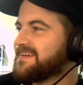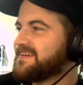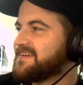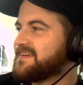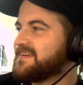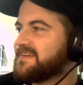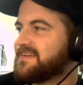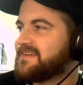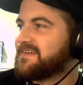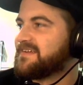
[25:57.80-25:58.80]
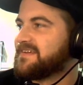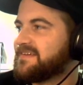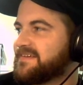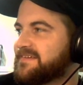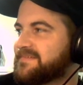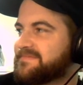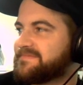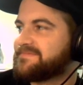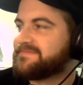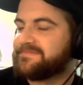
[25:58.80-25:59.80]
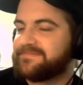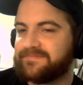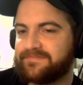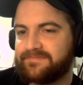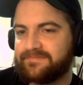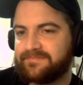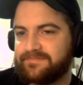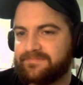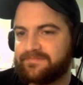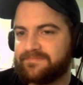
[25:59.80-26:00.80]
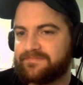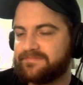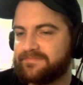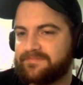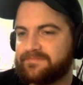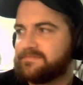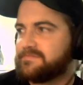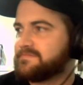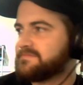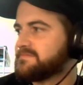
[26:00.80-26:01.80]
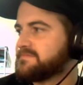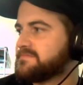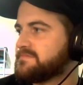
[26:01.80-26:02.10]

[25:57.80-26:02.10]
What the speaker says: (not speaking)